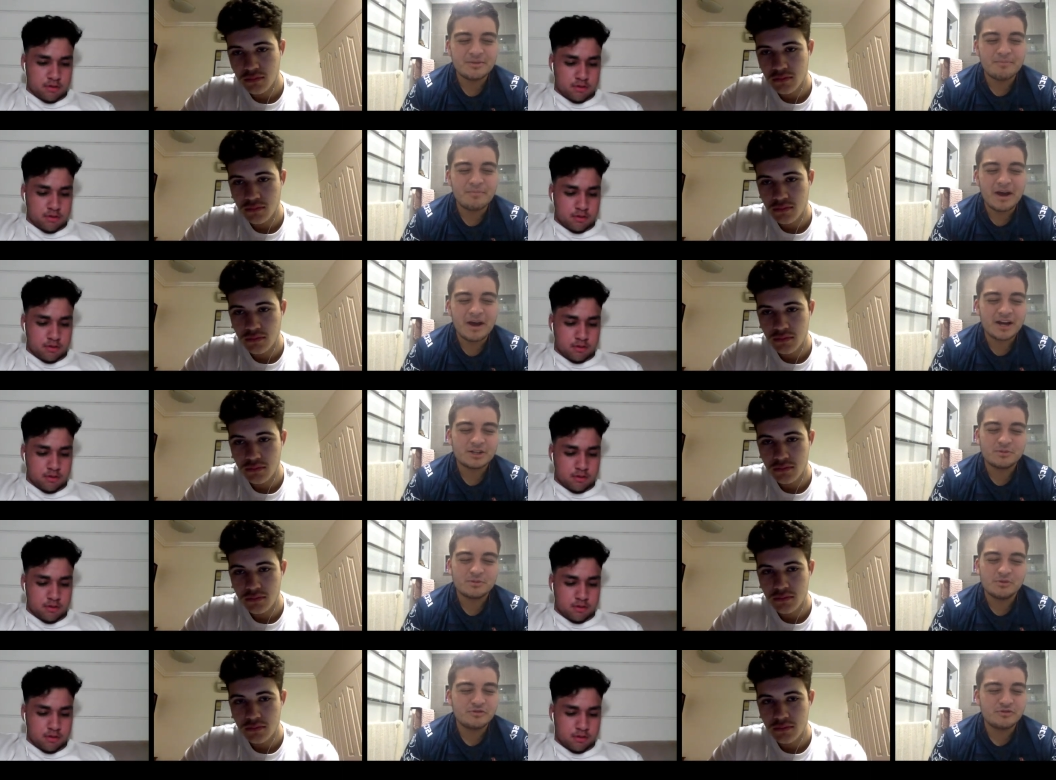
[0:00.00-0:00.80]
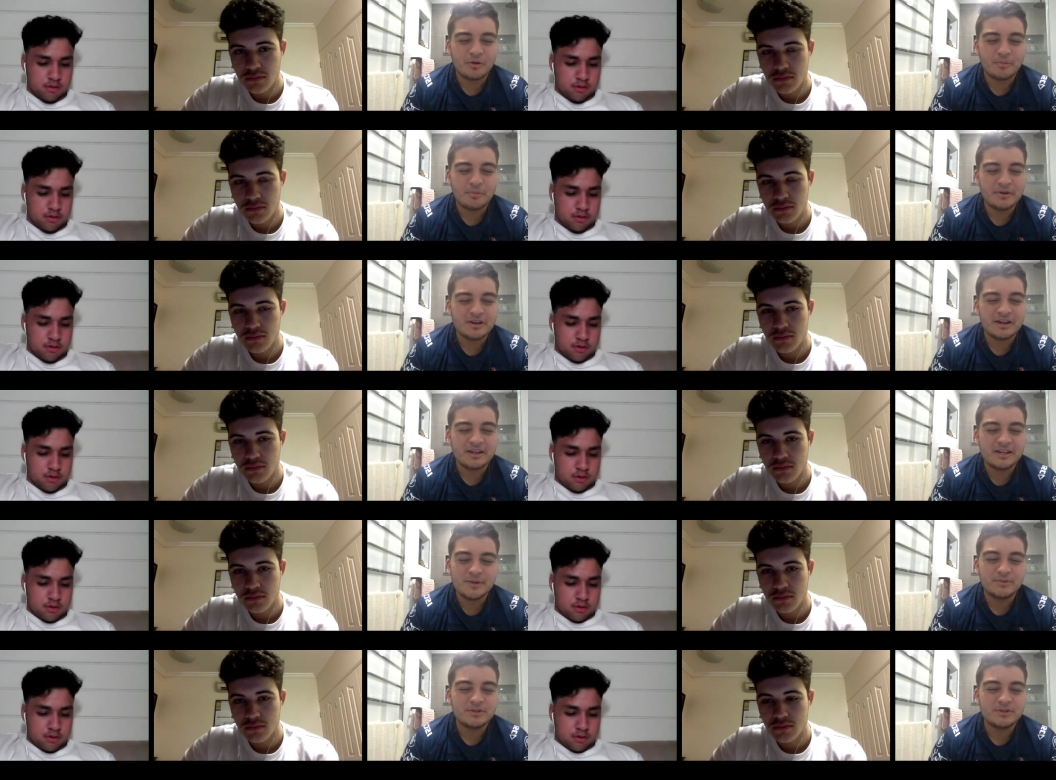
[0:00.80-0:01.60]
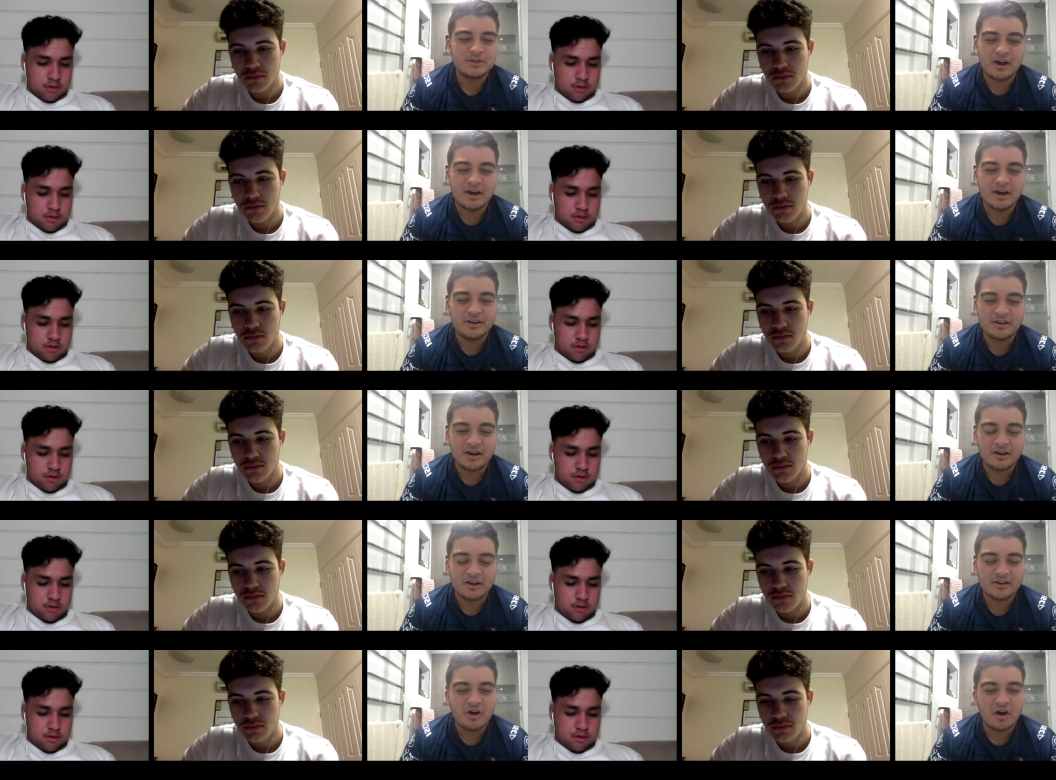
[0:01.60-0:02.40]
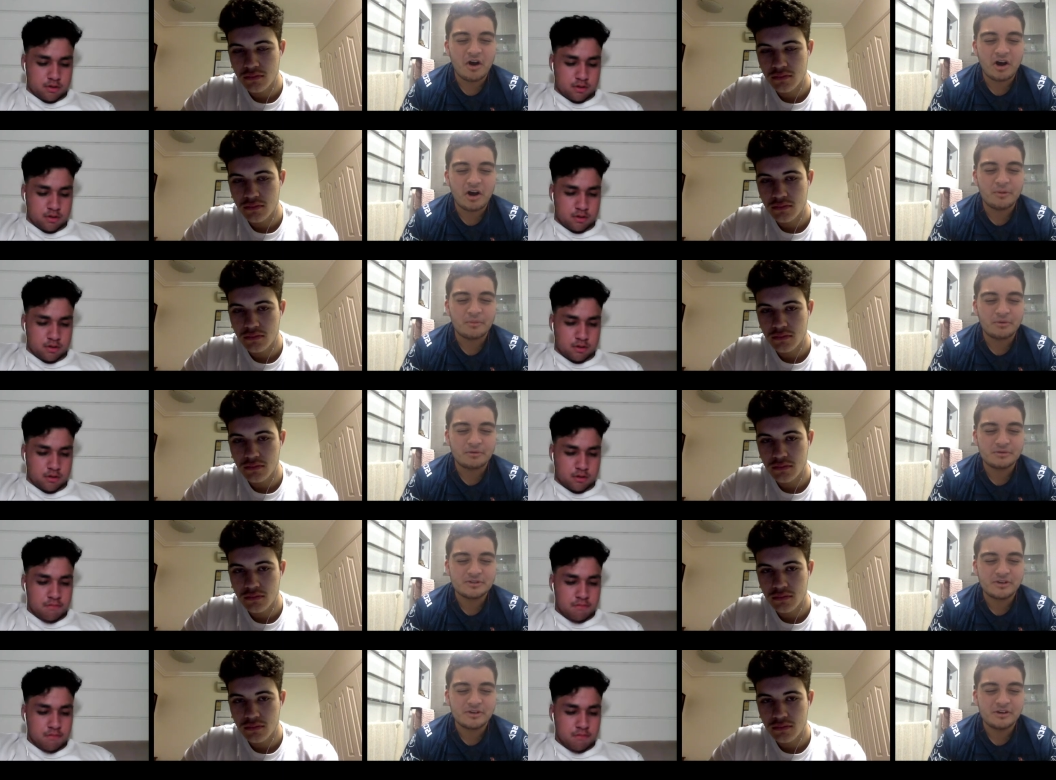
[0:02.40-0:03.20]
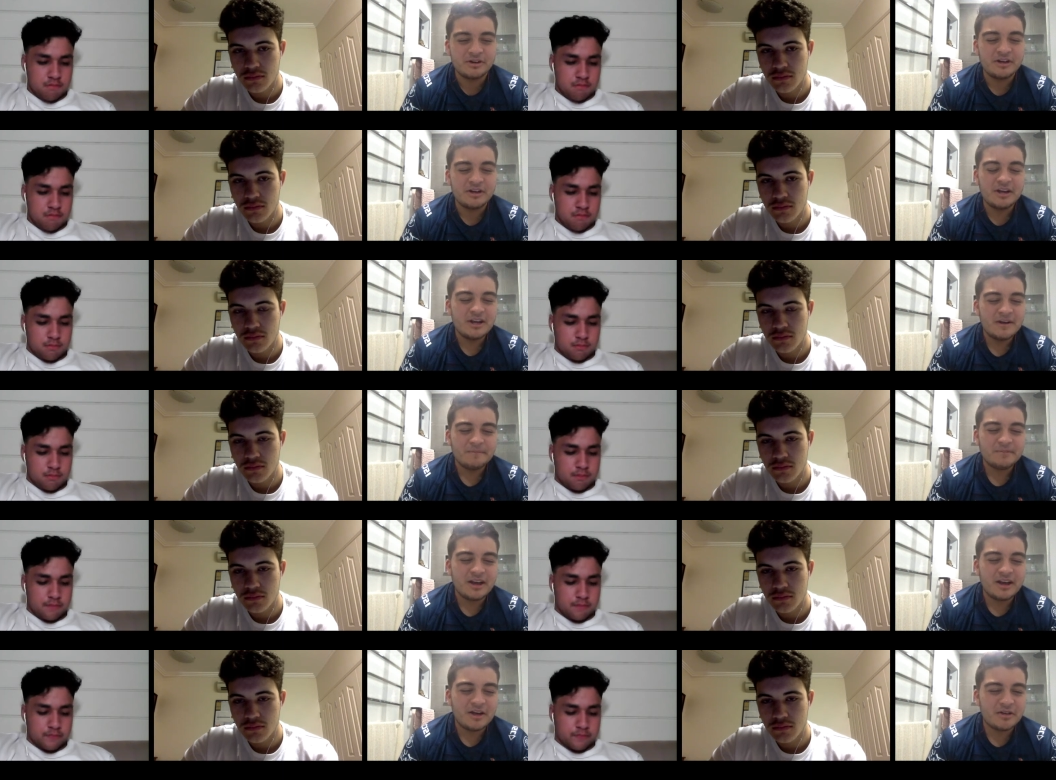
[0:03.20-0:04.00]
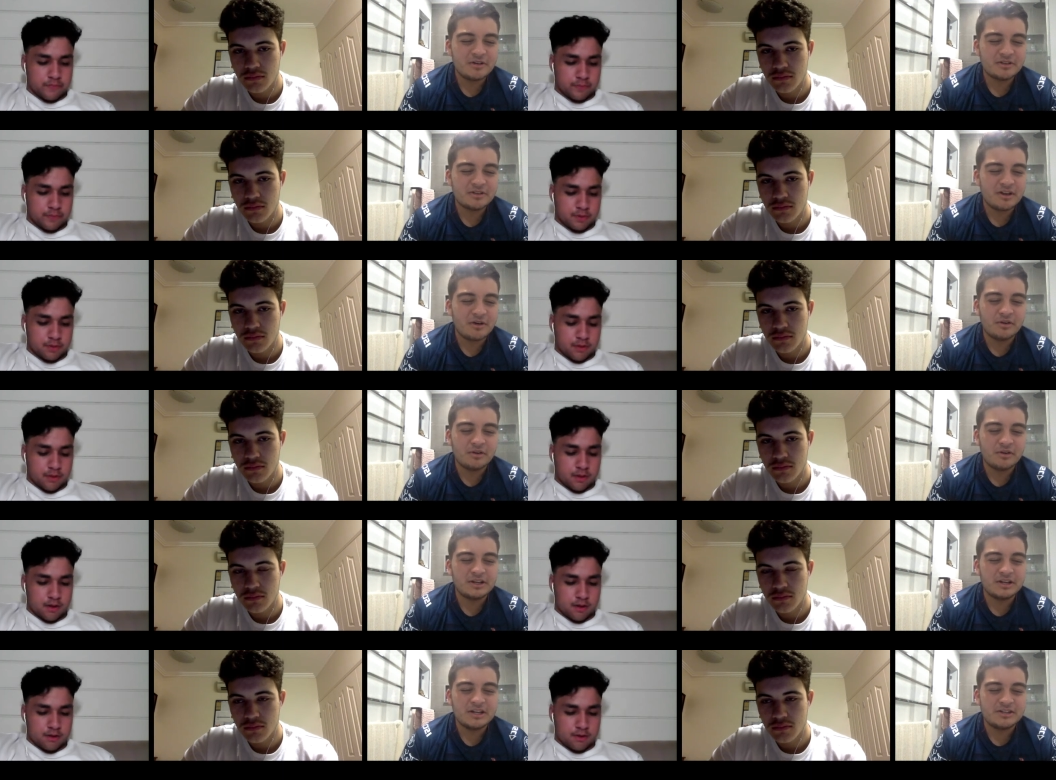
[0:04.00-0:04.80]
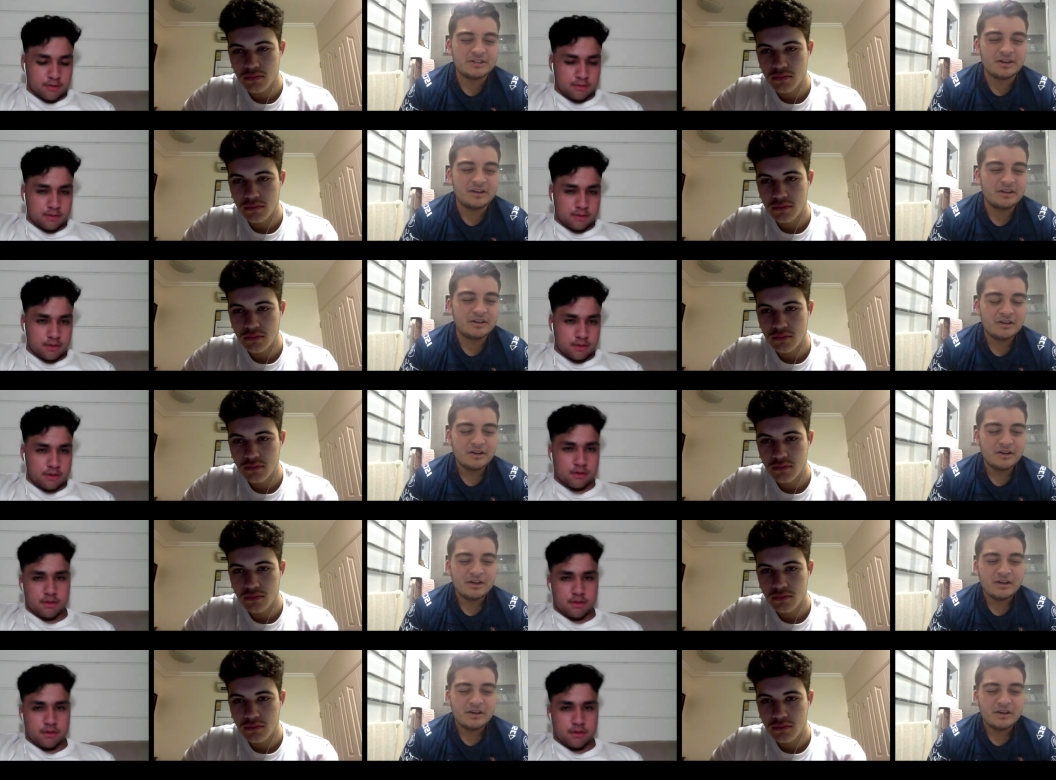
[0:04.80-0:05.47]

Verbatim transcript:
Speaker 1: The backs were dropping it heaps un- under the high ball. So yeah, I think they really need to